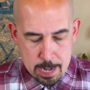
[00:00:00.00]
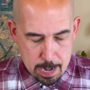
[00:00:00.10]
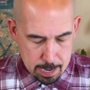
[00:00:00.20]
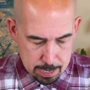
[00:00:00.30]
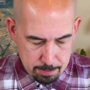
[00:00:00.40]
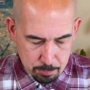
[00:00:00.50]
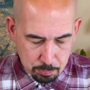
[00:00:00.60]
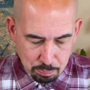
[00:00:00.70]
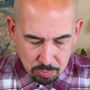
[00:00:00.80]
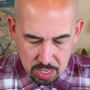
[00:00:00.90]
And
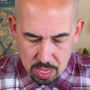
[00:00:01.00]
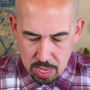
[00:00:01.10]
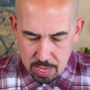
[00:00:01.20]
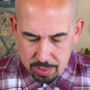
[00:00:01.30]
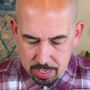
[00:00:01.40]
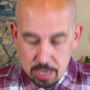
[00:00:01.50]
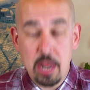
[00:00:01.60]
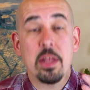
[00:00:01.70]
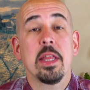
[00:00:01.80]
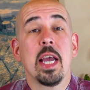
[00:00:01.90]
then
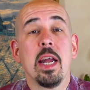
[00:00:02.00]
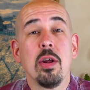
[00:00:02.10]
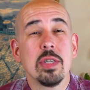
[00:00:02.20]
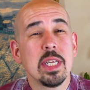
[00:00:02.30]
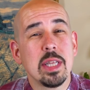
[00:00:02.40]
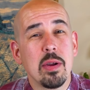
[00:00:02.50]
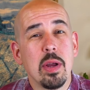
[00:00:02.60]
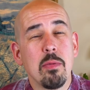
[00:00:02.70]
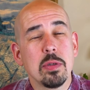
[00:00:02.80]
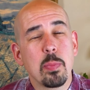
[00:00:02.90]
another thing I noticed,
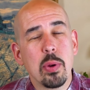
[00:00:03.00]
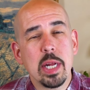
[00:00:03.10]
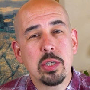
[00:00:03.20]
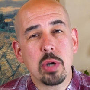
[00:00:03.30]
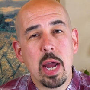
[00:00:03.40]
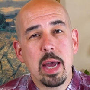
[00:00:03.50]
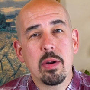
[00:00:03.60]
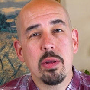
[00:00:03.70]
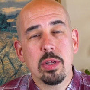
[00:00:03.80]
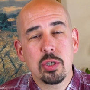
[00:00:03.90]
it was pretty dry
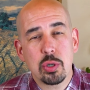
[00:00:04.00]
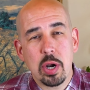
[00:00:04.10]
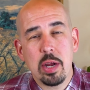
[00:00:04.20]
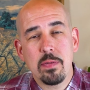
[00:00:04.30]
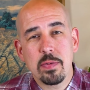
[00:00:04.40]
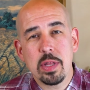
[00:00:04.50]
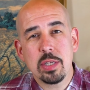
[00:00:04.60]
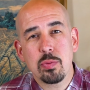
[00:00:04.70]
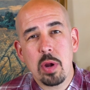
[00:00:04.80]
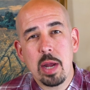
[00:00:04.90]
out on the trail for
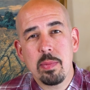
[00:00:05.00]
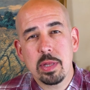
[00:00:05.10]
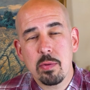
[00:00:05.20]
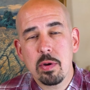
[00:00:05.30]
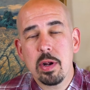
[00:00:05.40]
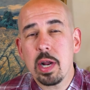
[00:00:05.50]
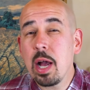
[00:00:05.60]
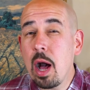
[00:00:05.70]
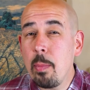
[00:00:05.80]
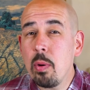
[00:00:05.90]
this ride, but there were a
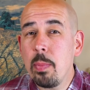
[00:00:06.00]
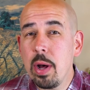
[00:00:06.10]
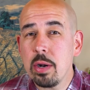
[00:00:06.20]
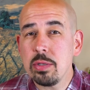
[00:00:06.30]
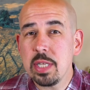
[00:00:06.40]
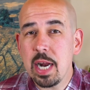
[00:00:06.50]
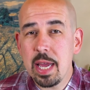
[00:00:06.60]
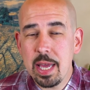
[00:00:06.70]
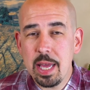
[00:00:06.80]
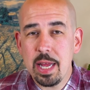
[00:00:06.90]
couple puddles that
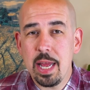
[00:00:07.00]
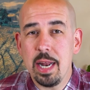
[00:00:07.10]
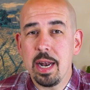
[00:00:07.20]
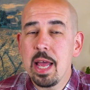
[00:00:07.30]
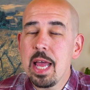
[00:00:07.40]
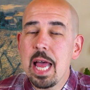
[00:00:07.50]
I hit, and